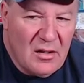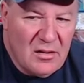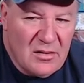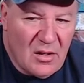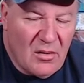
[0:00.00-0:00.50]

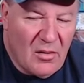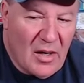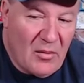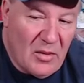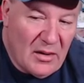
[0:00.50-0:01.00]
So
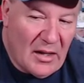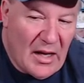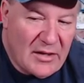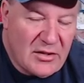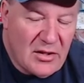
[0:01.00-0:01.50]
I went
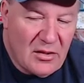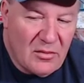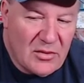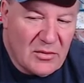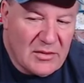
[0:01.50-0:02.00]
last year,
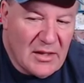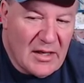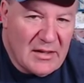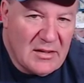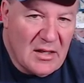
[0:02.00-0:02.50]
which was
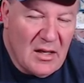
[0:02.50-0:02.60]
nice